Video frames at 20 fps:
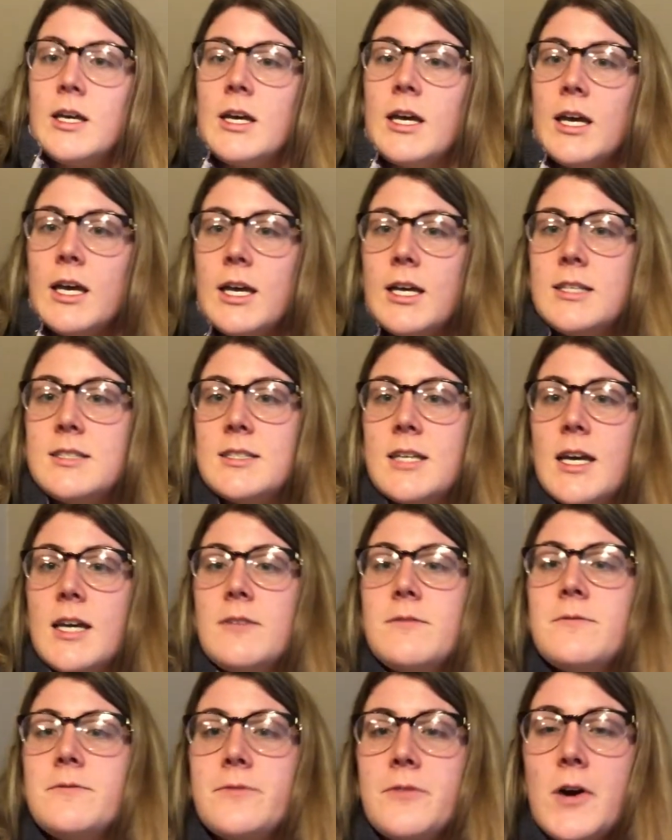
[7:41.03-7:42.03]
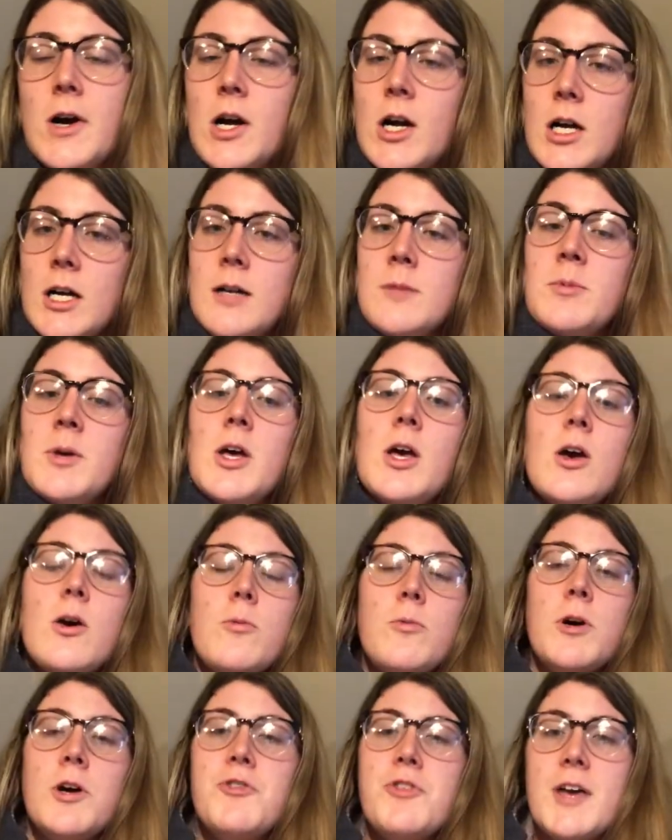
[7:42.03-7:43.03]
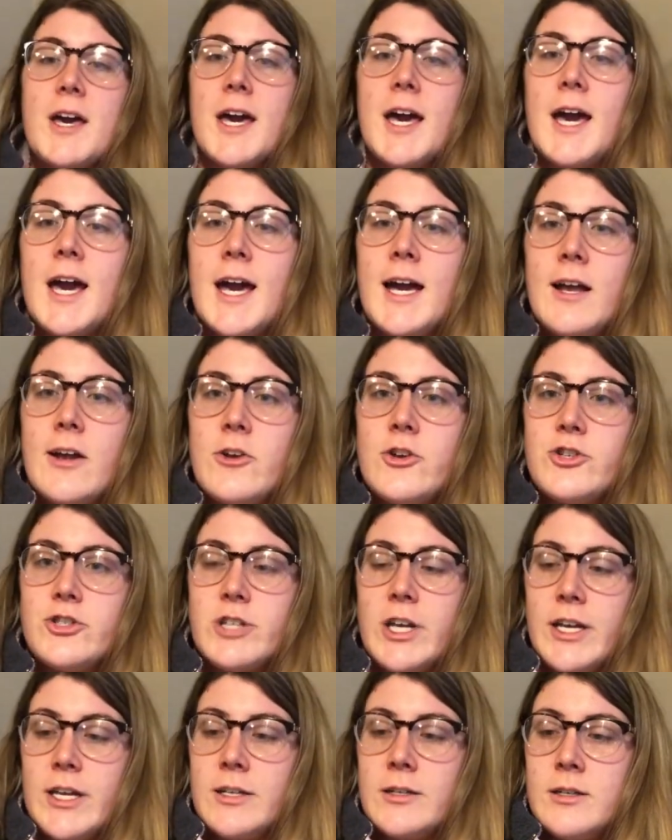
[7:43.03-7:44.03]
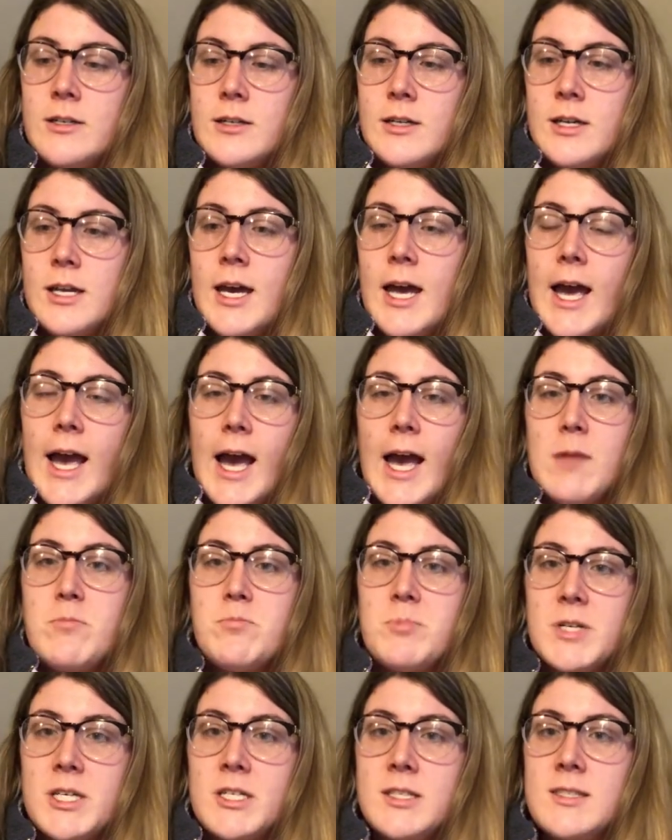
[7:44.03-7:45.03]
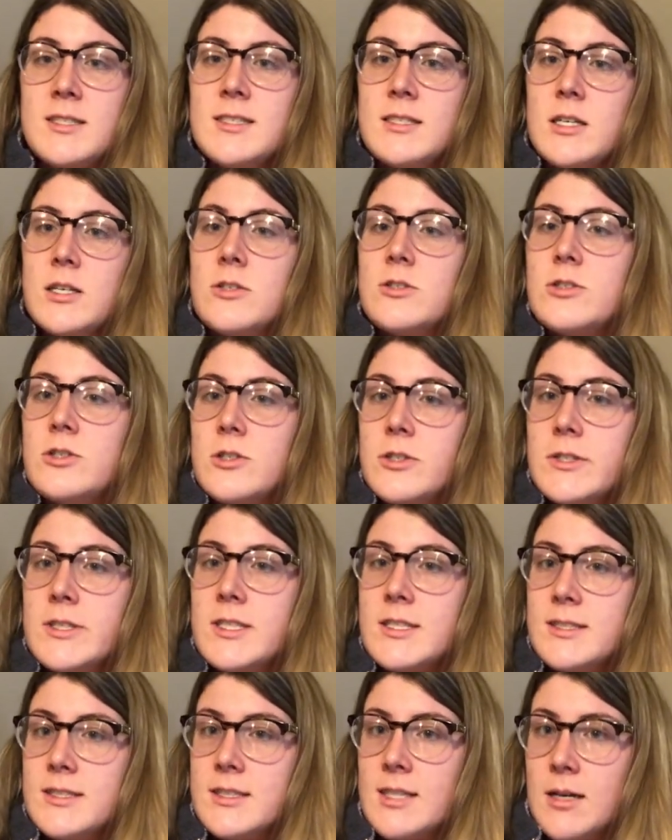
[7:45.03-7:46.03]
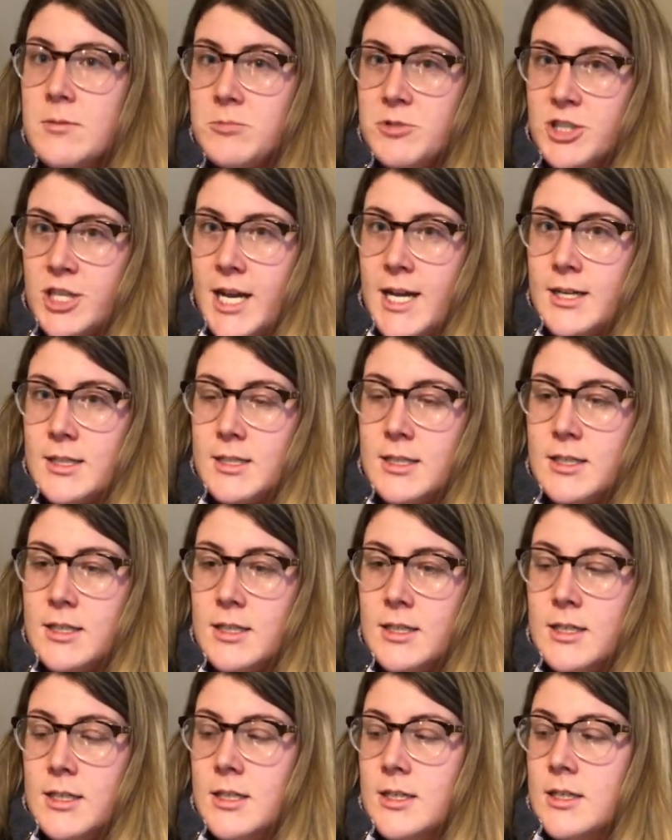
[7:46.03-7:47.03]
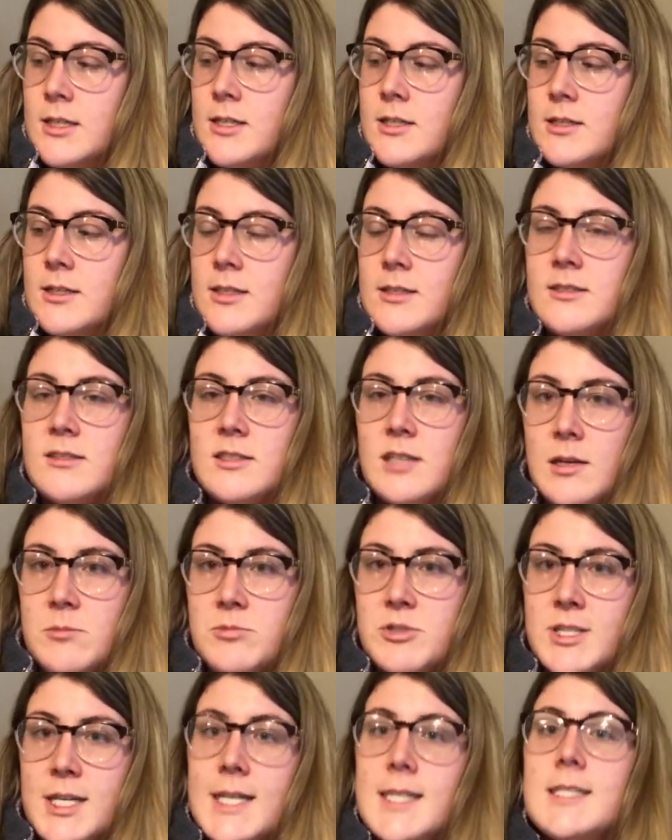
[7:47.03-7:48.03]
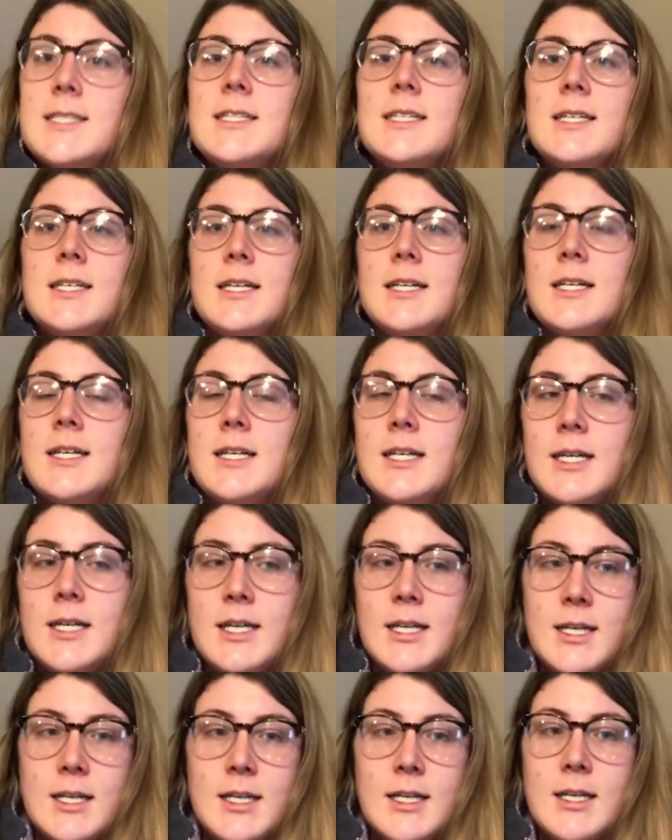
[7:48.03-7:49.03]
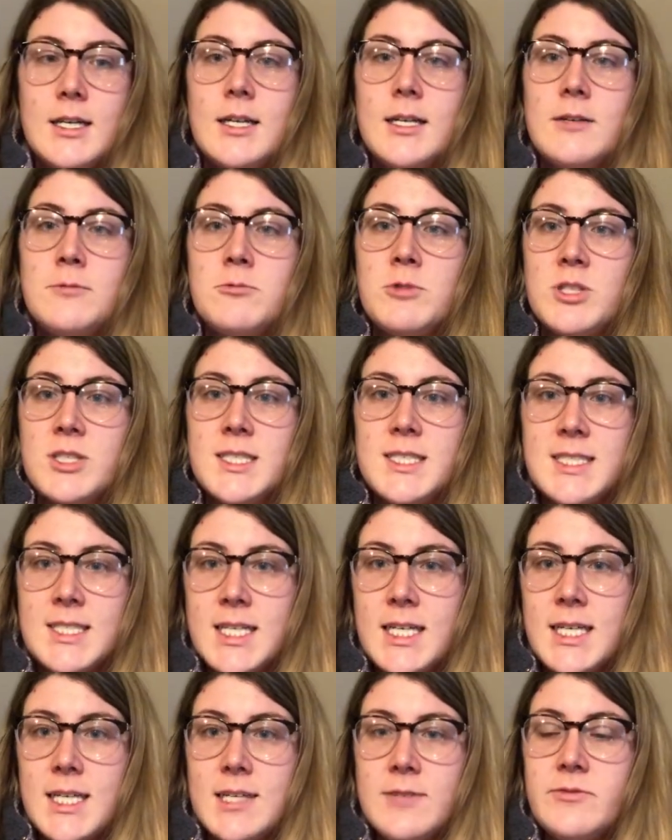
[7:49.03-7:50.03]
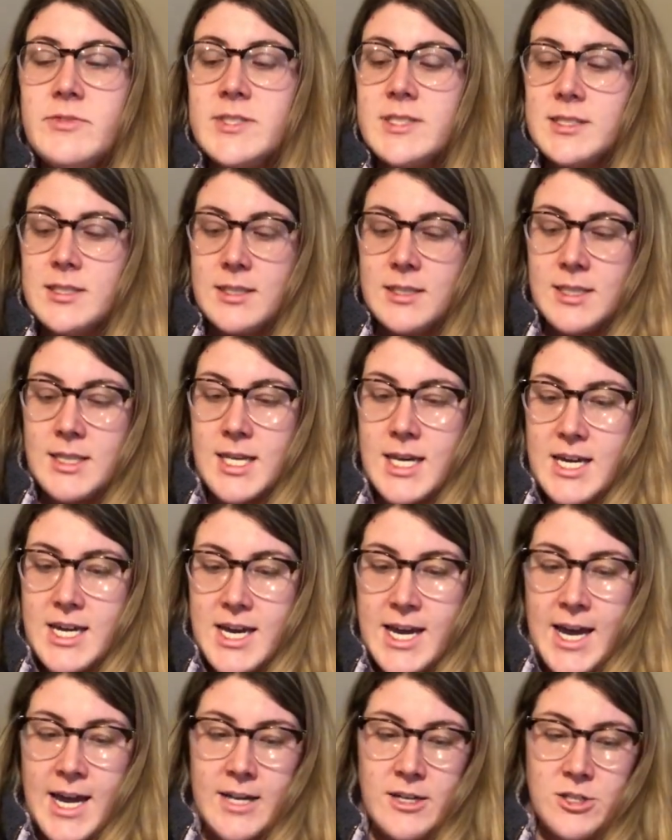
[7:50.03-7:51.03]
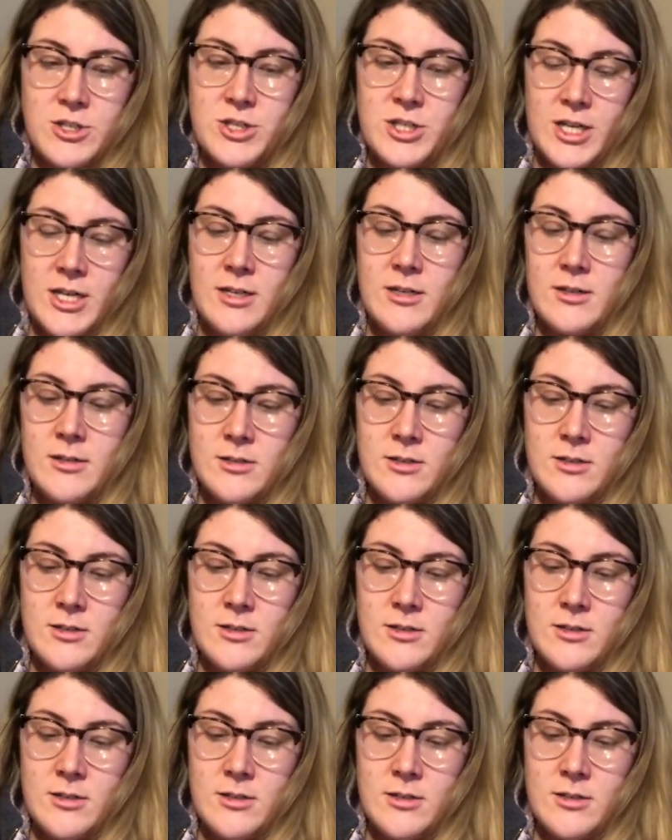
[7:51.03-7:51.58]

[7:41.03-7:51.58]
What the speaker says: is a verb where the action happens to the subject. The subject receives the action.